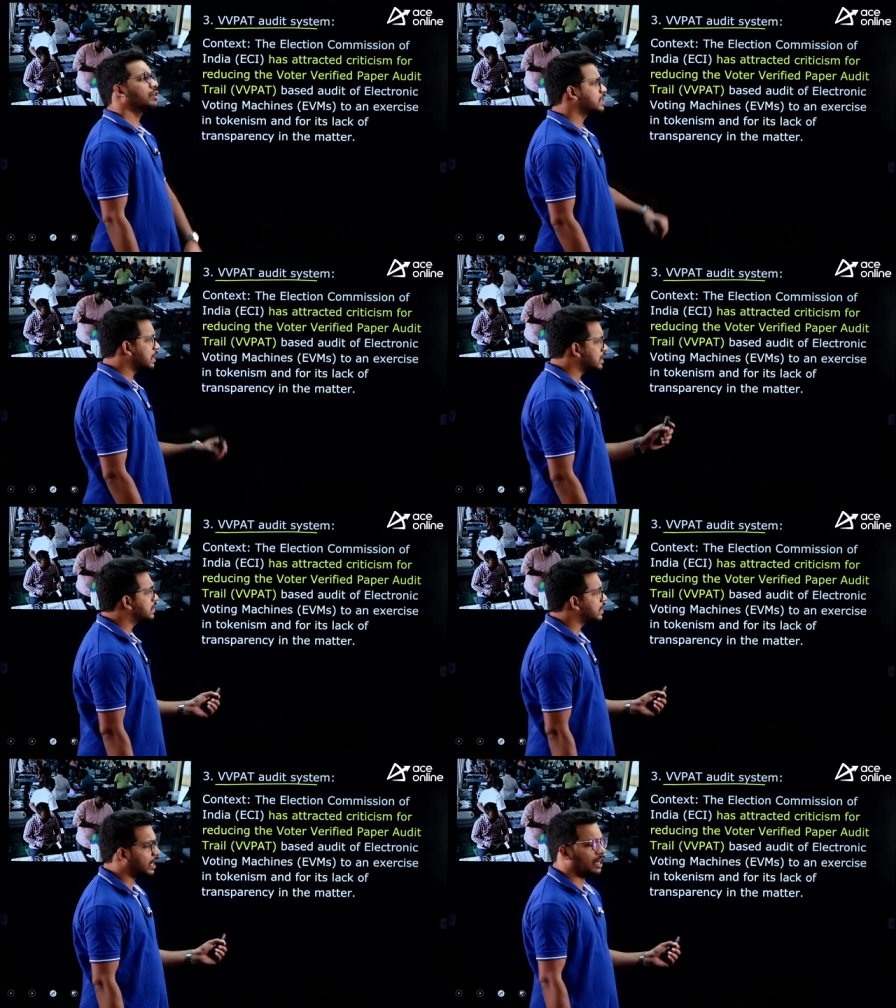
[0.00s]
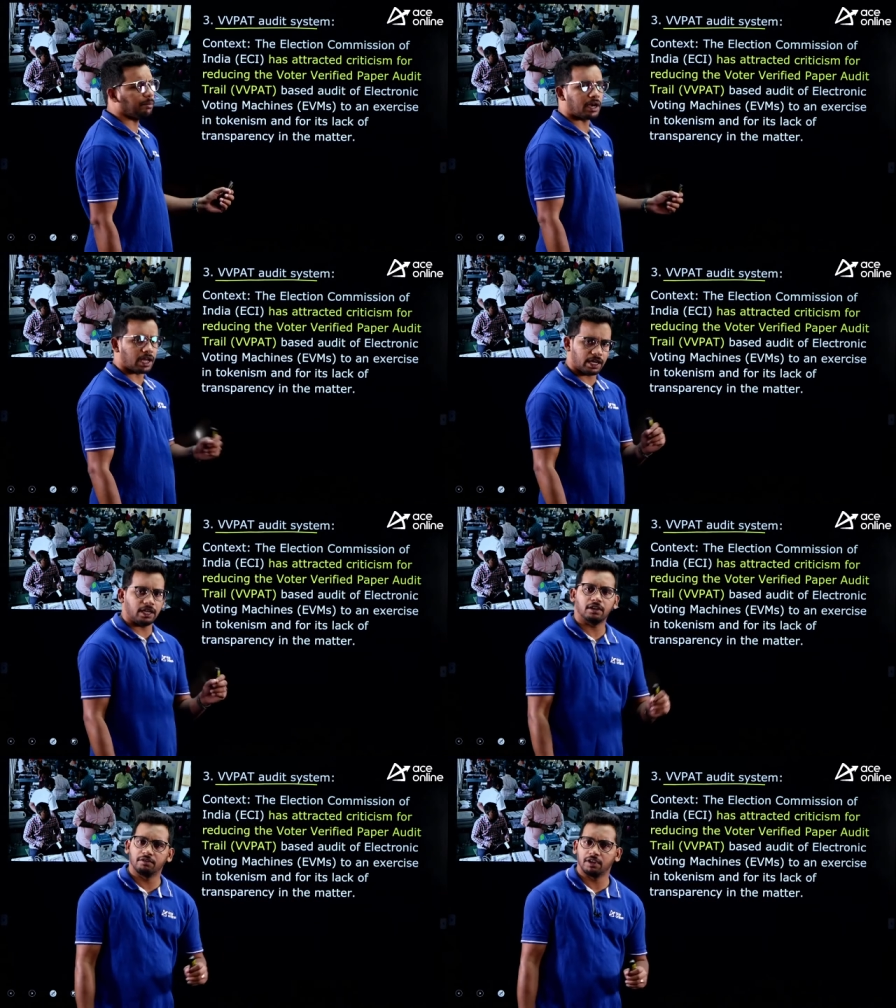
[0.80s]
discussed this early, but
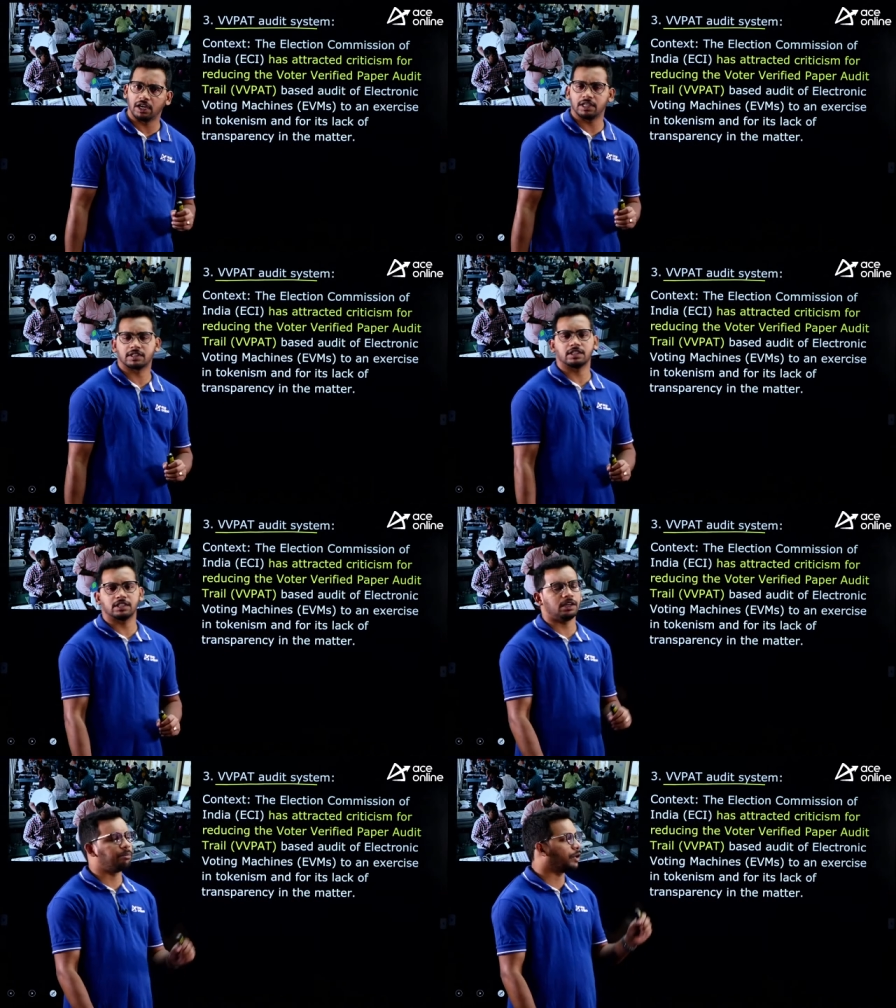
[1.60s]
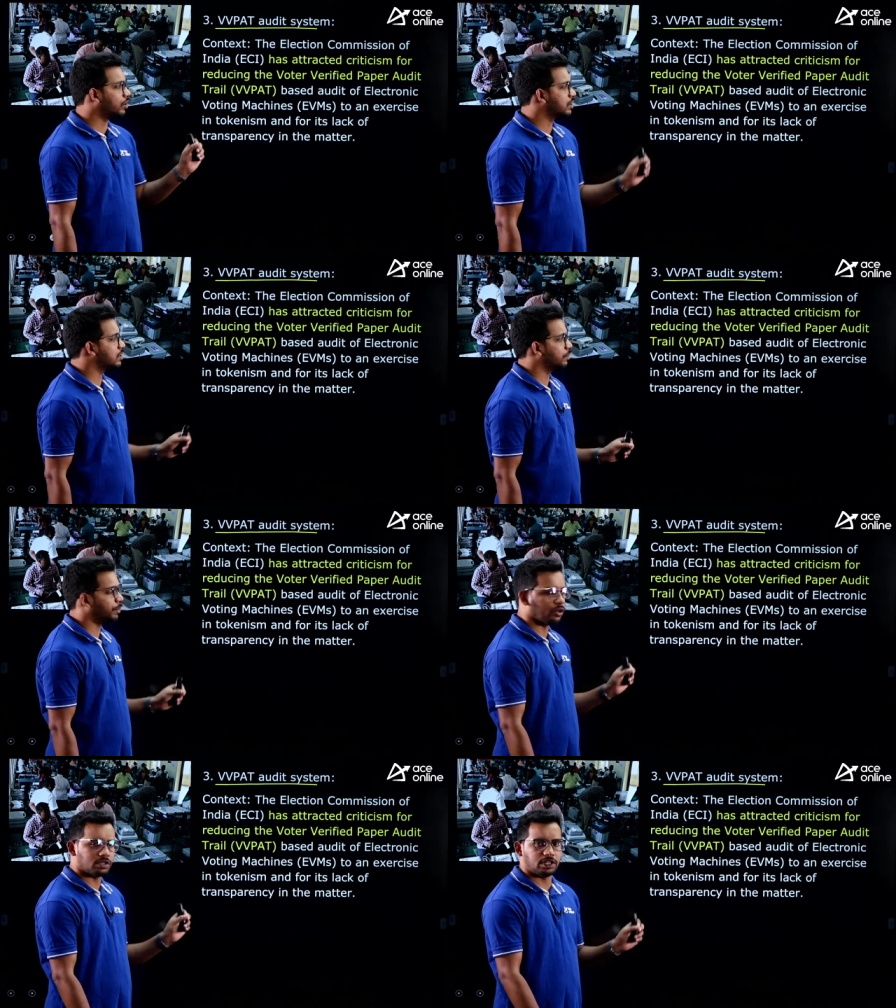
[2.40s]
again we are discussing it because,
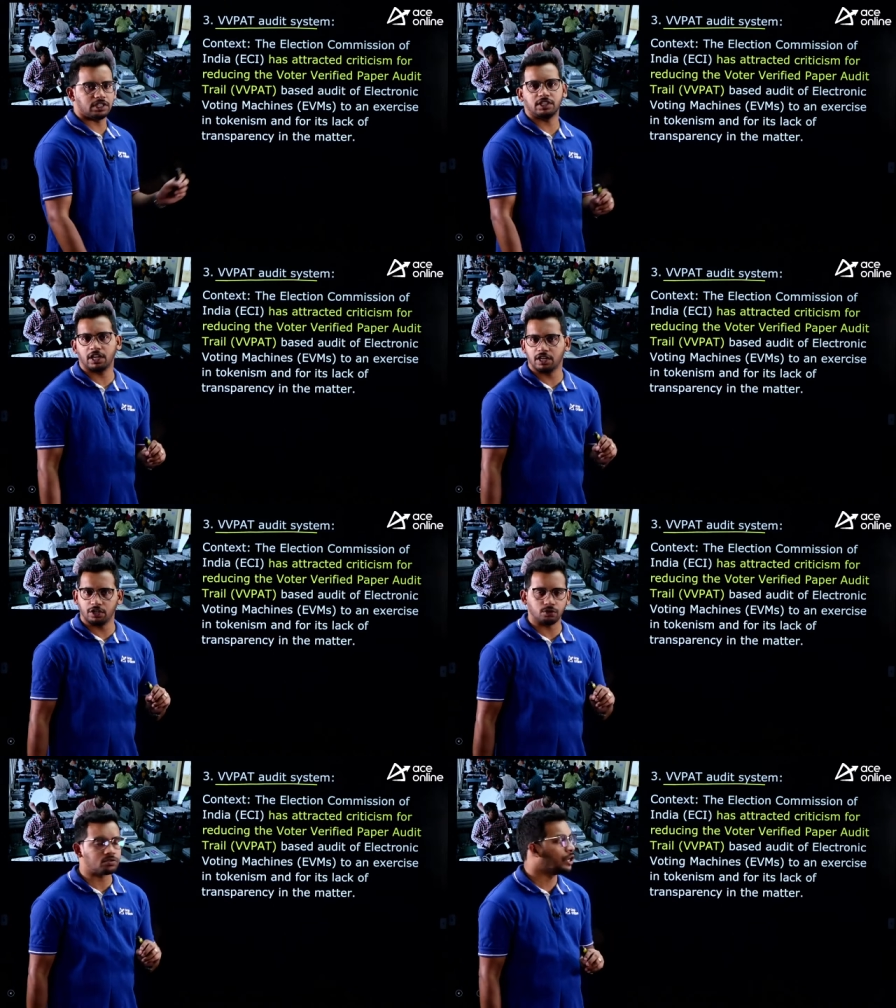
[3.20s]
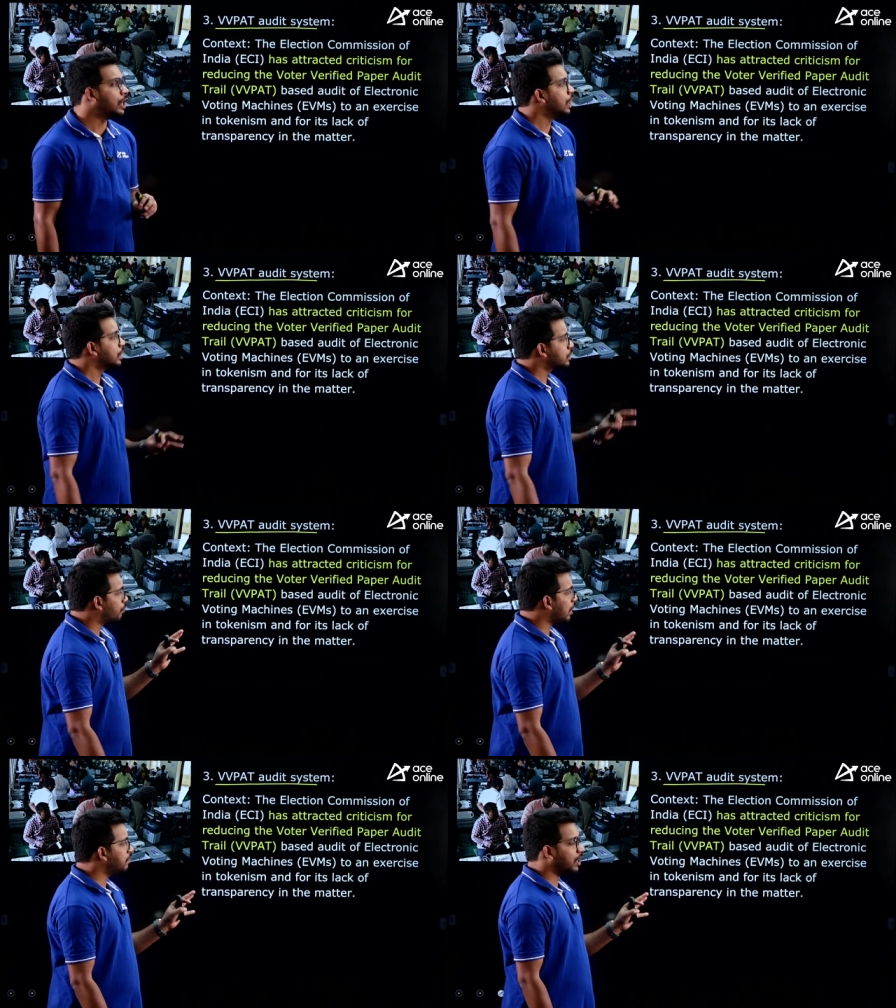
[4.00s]
because it is there in news. So,
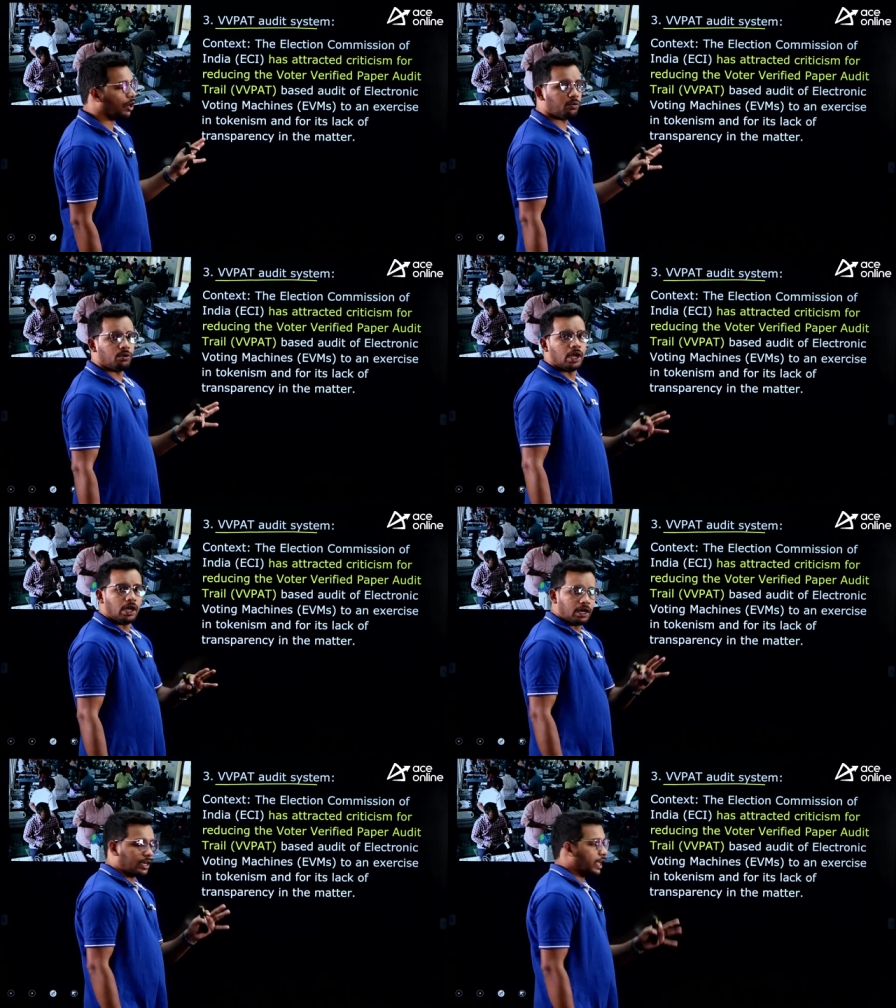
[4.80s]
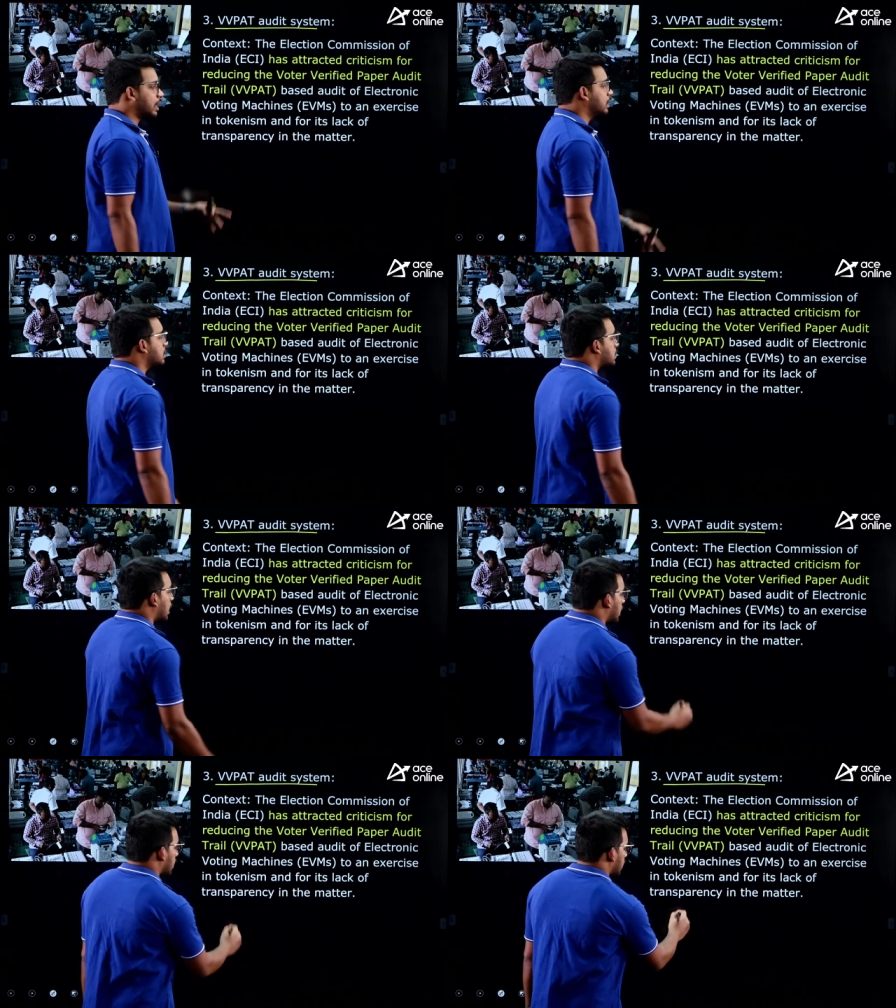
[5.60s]
why we have taken this
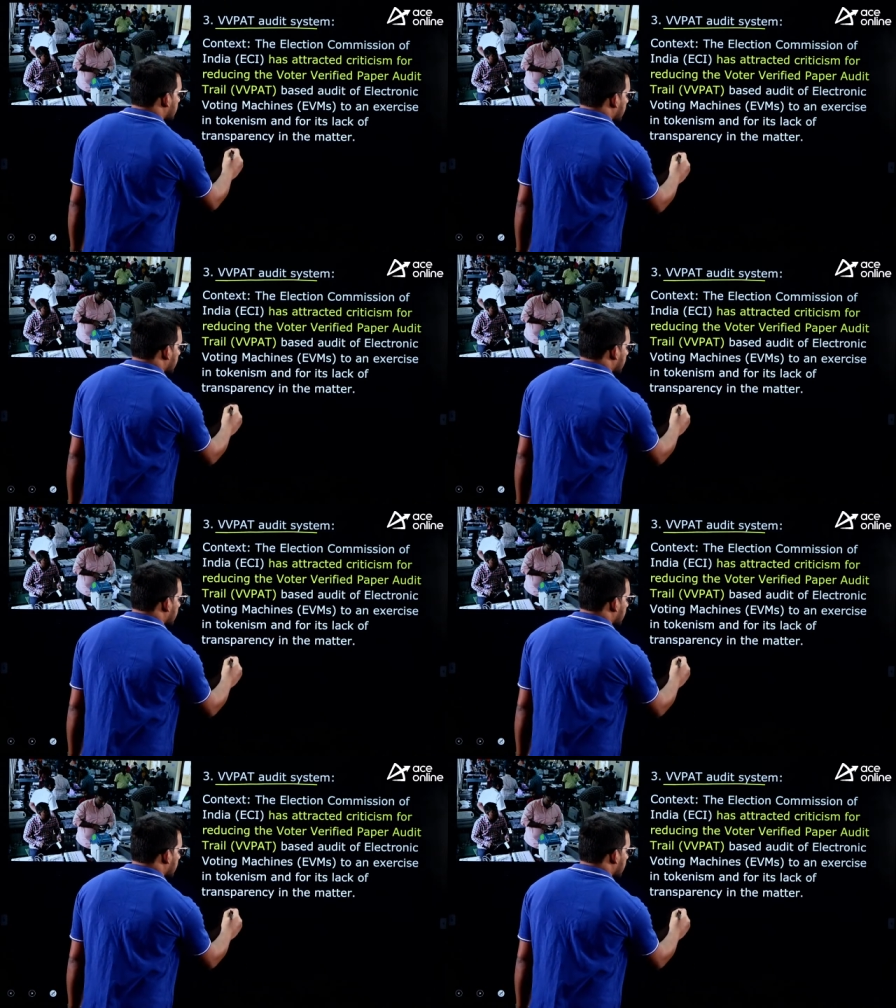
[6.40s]
article? This